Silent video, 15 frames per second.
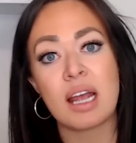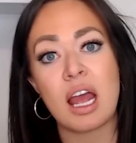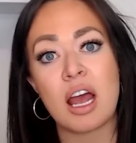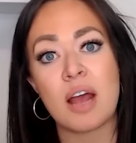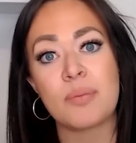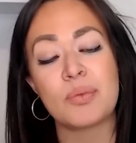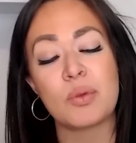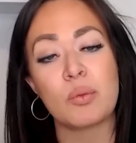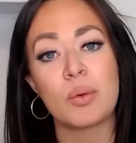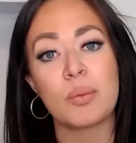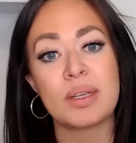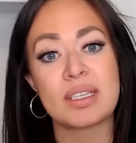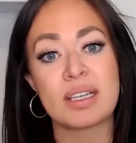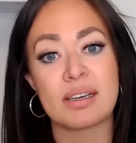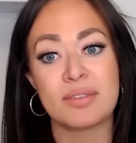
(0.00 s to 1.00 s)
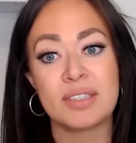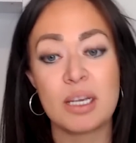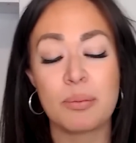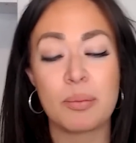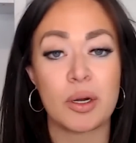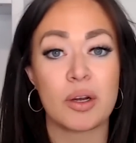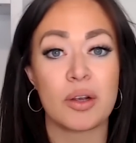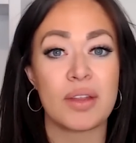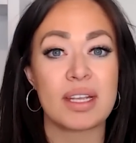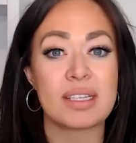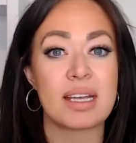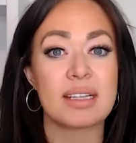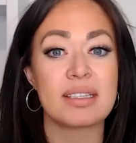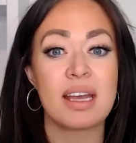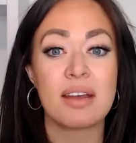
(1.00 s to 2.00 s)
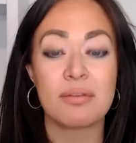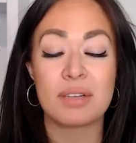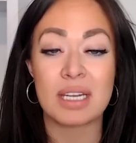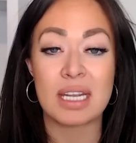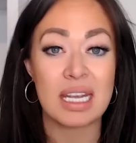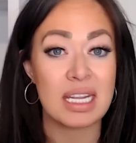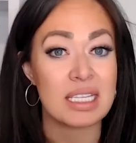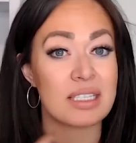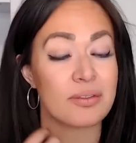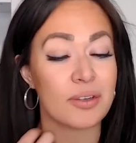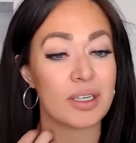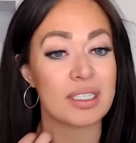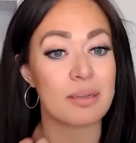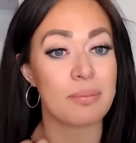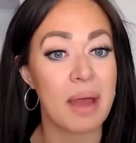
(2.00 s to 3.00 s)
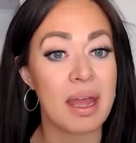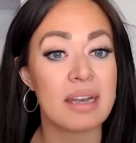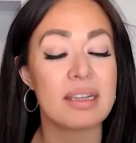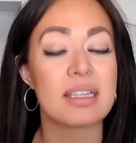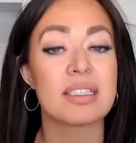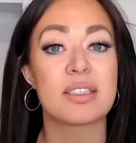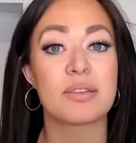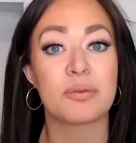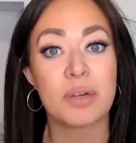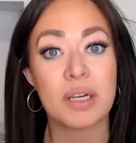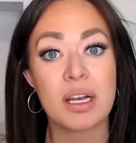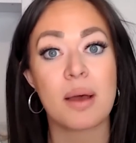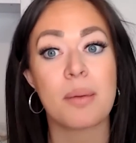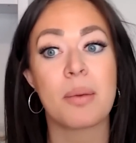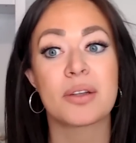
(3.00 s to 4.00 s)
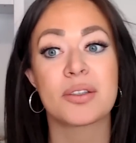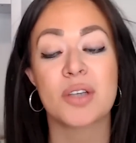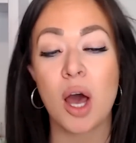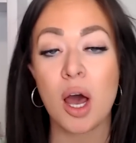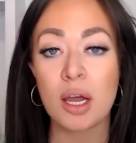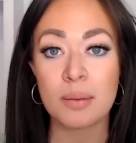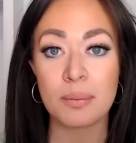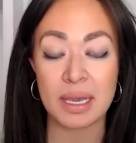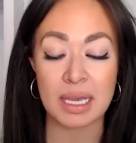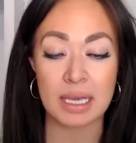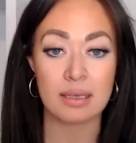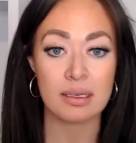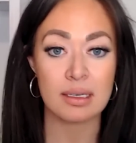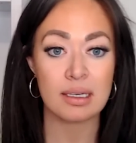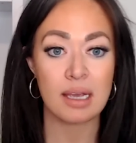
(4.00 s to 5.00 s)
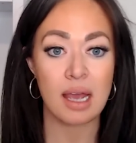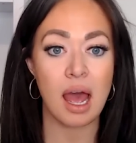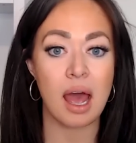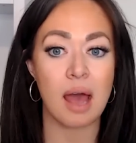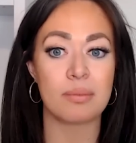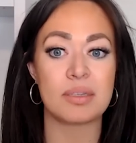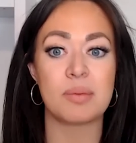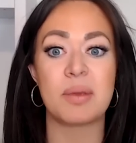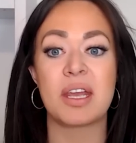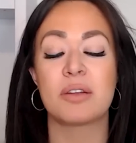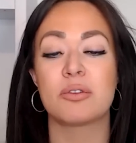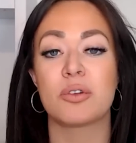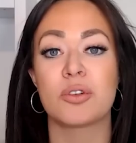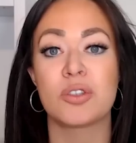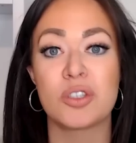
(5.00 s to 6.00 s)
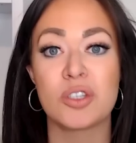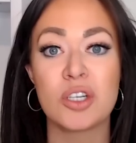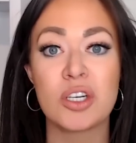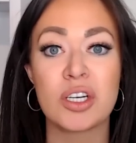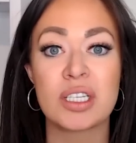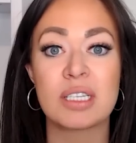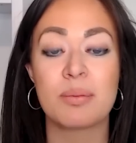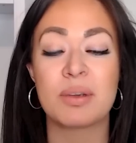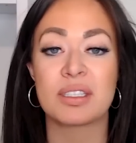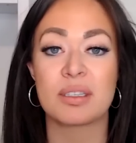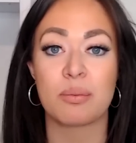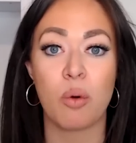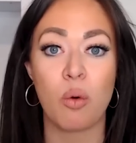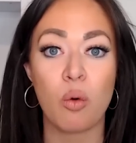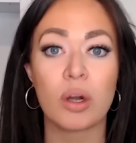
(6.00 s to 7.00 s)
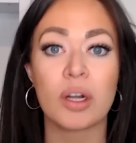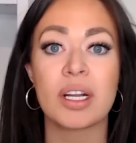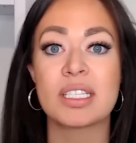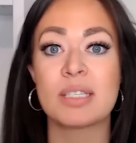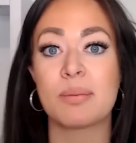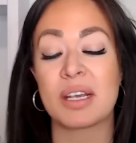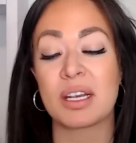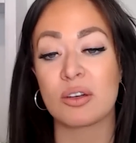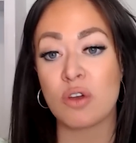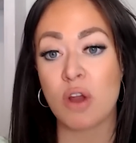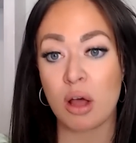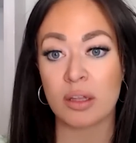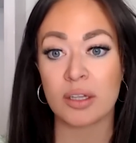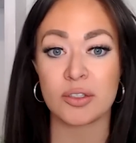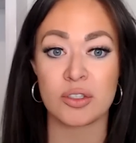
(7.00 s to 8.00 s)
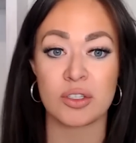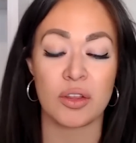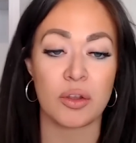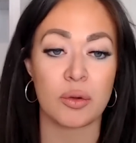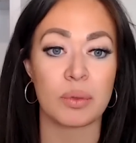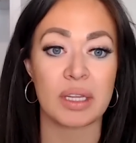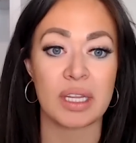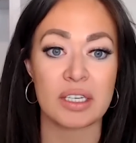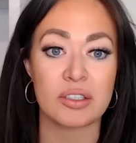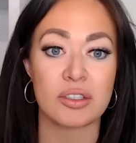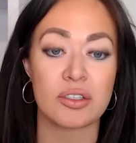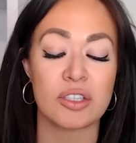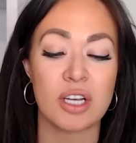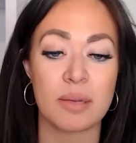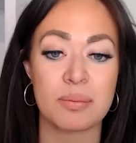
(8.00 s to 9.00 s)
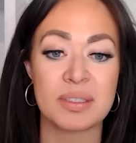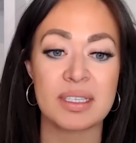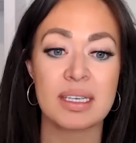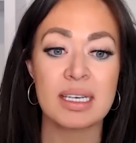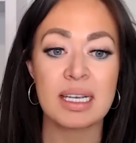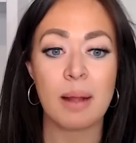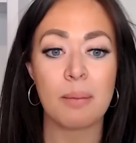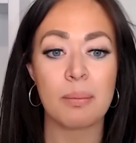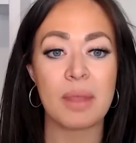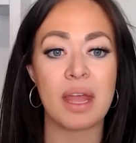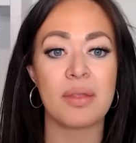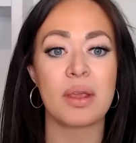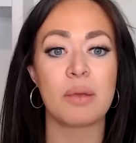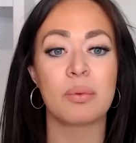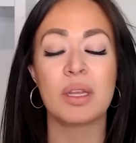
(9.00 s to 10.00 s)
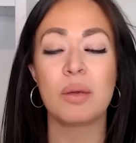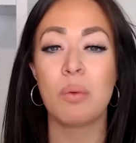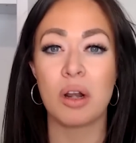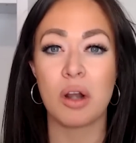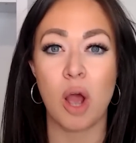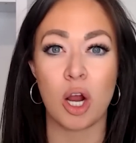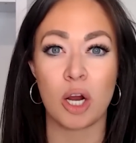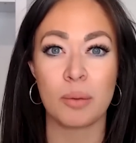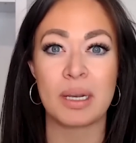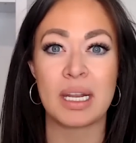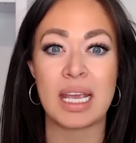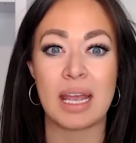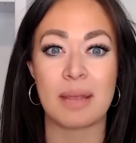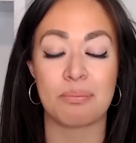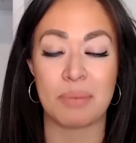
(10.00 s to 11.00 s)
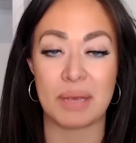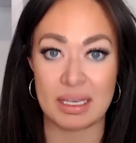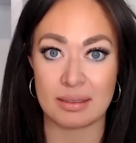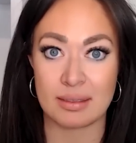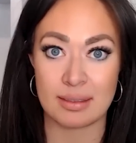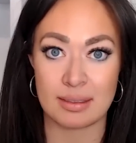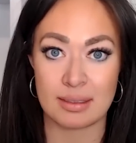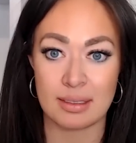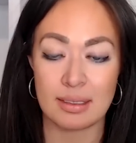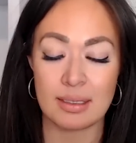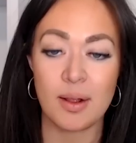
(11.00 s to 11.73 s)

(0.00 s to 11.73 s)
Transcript: um, when we dive deeper, they tend to have needs for independence, freedom, autonomy, um, to be understood, to be supported, to be acknowledged in their relationships. And they really want harmony and peace.